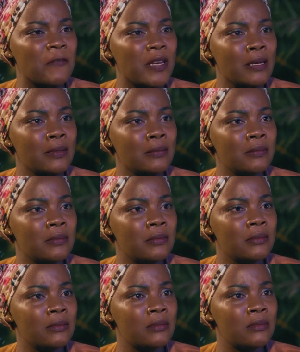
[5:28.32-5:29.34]
Kevin.
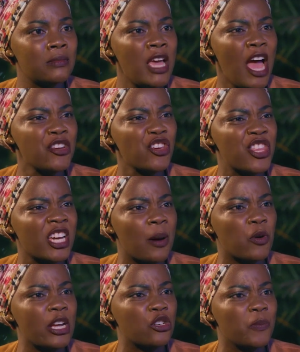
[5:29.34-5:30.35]
And you
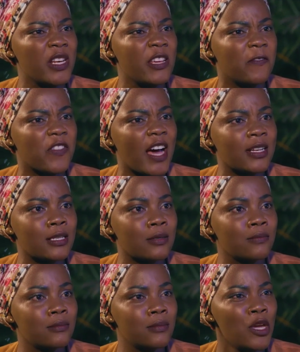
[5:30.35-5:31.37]
think I'm going to believe that?